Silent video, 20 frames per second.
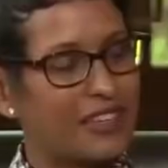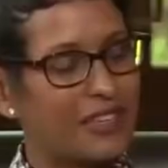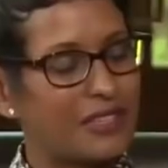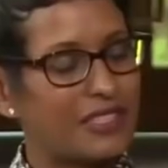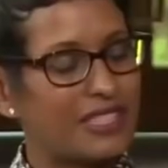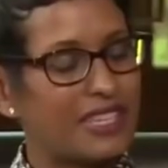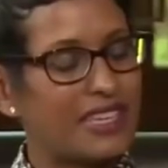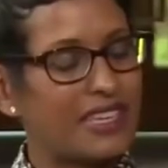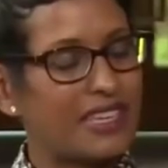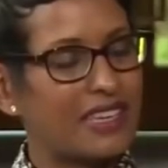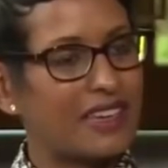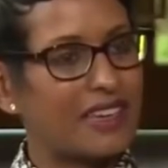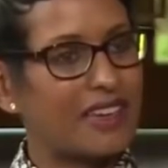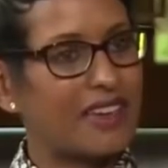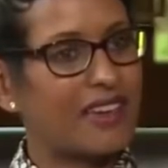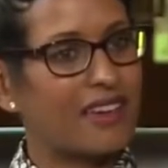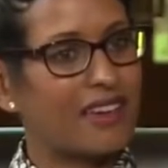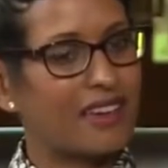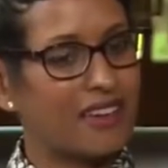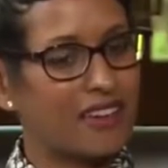Are you taking
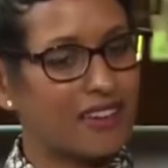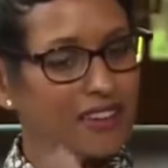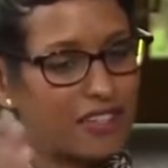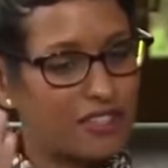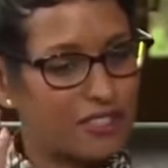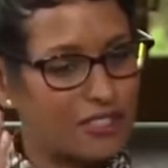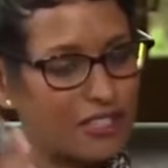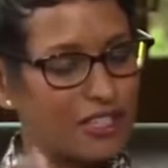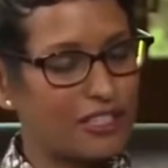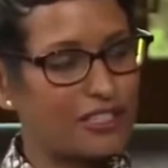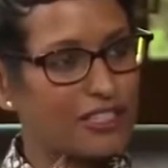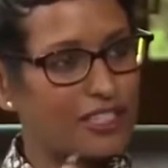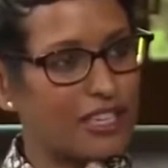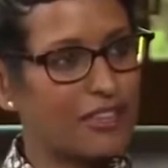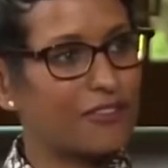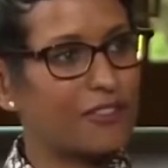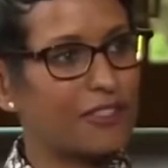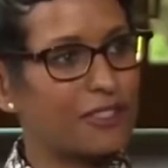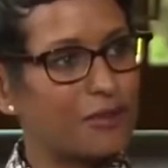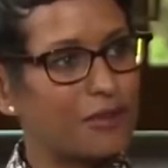a concerted
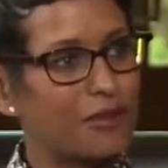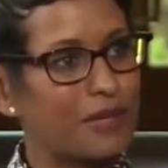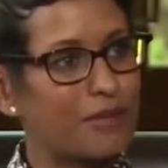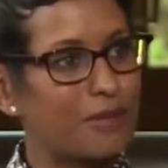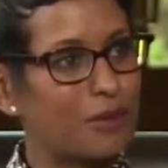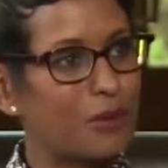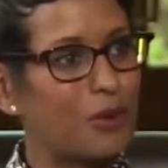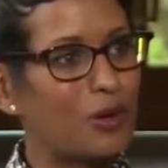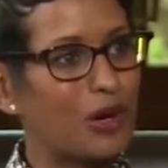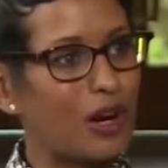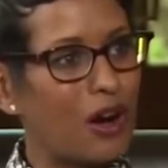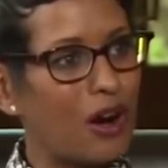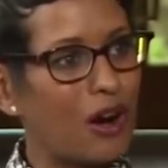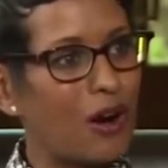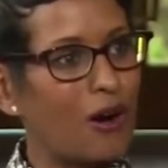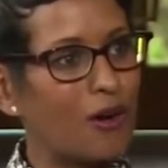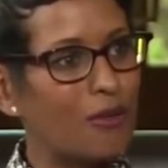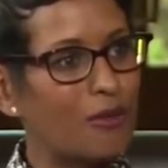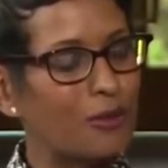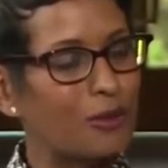effort to be more
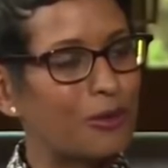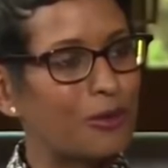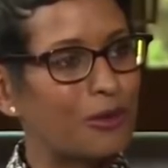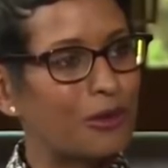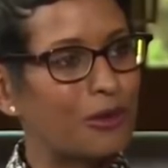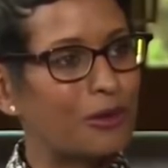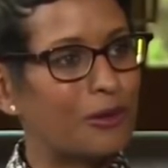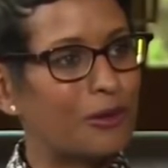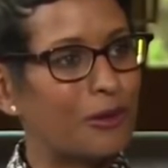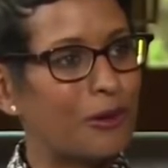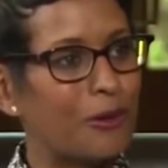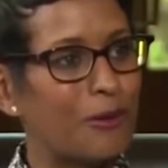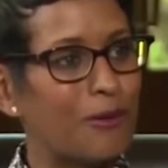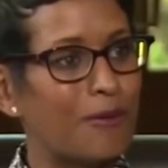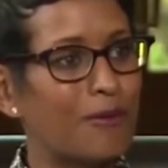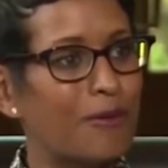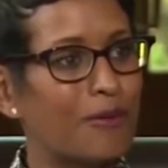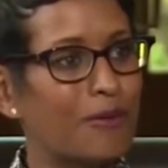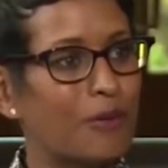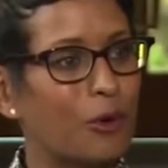calm
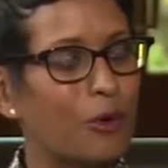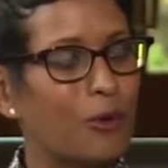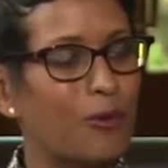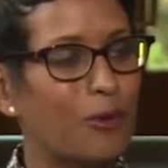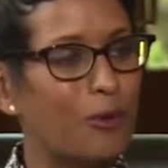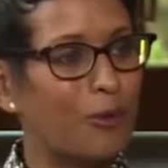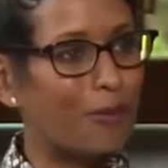or more